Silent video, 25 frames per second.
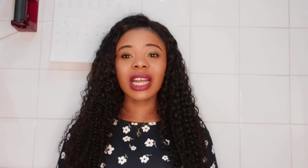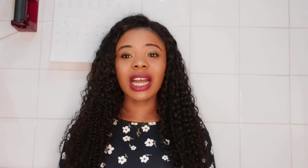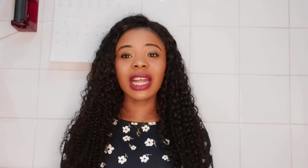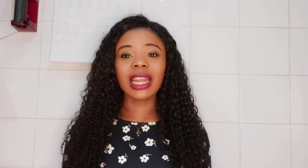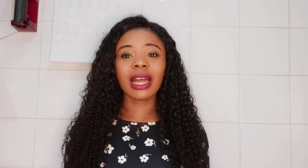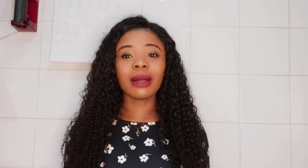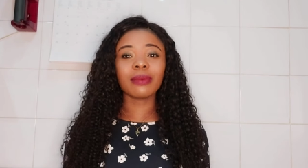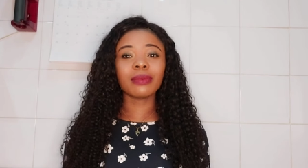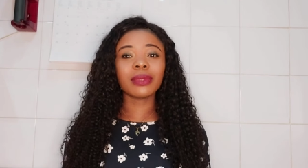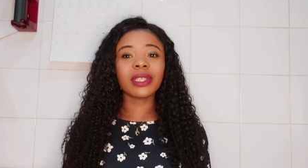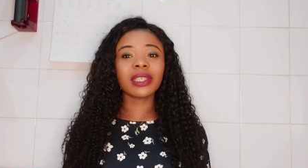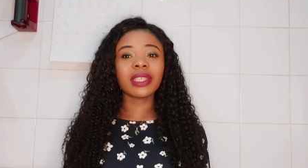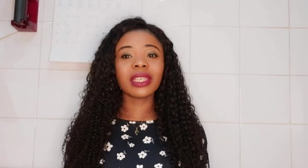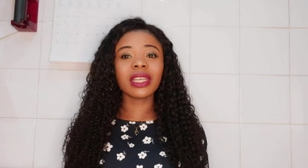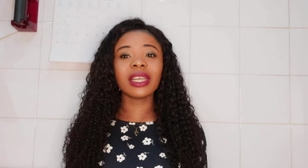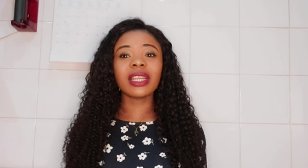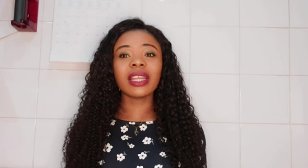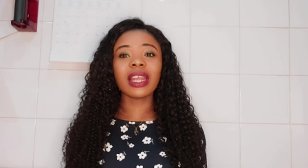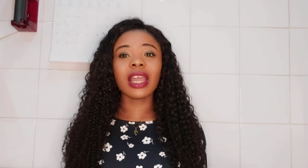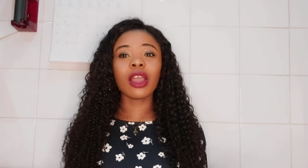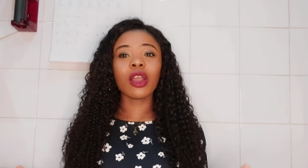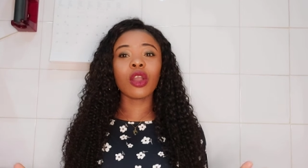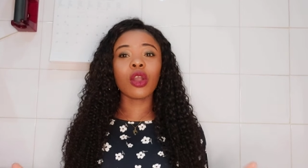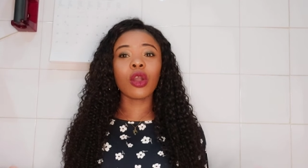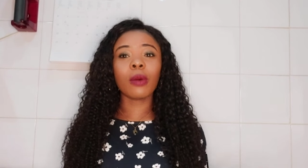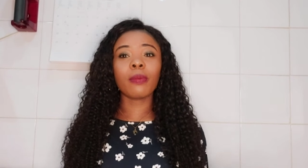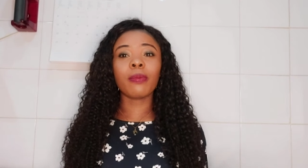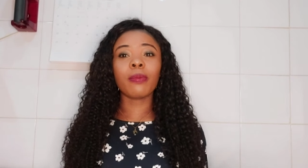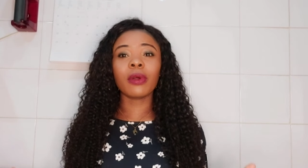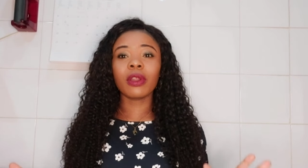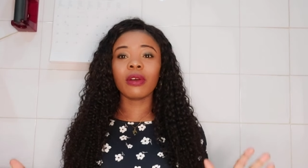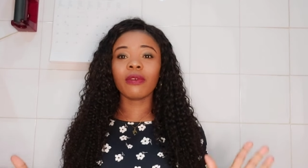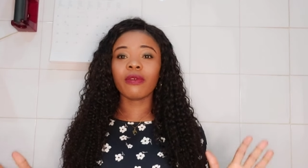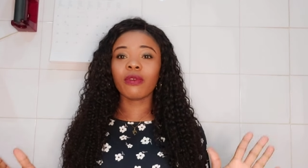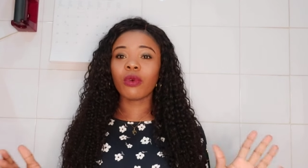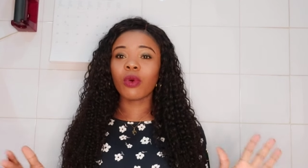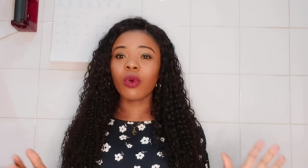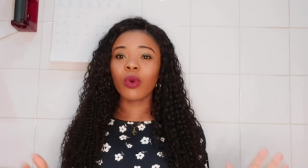And I'm seeing a
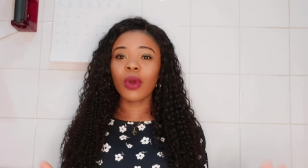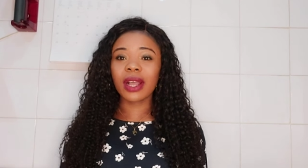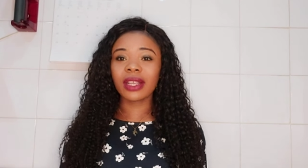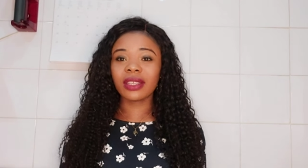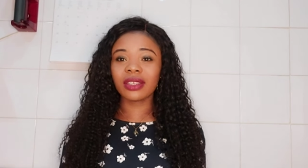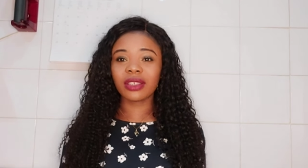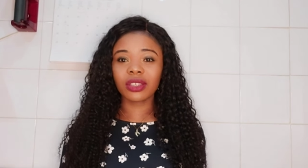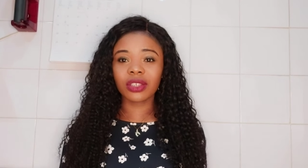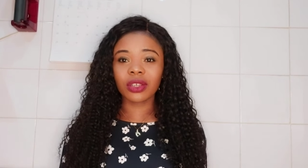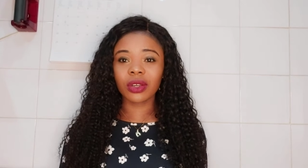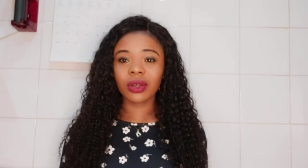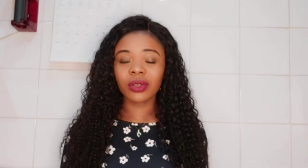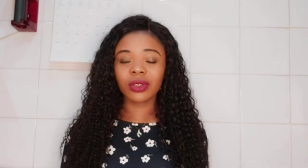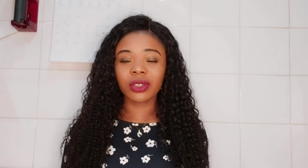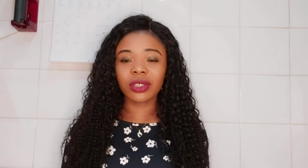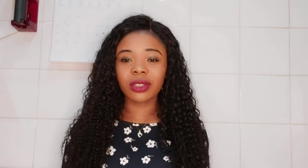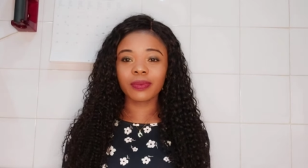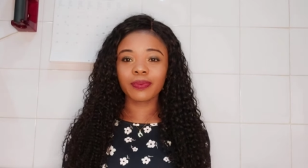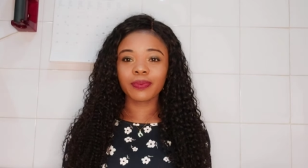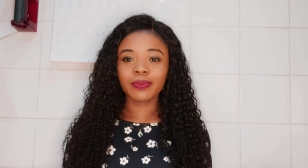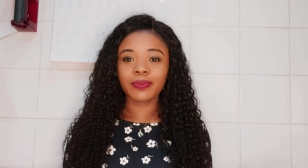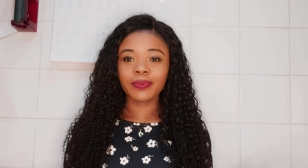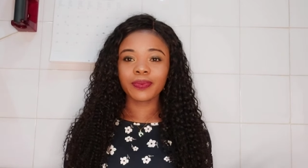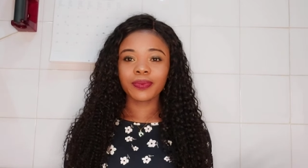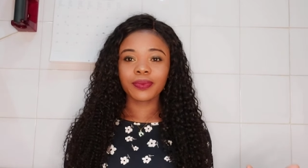couple of questions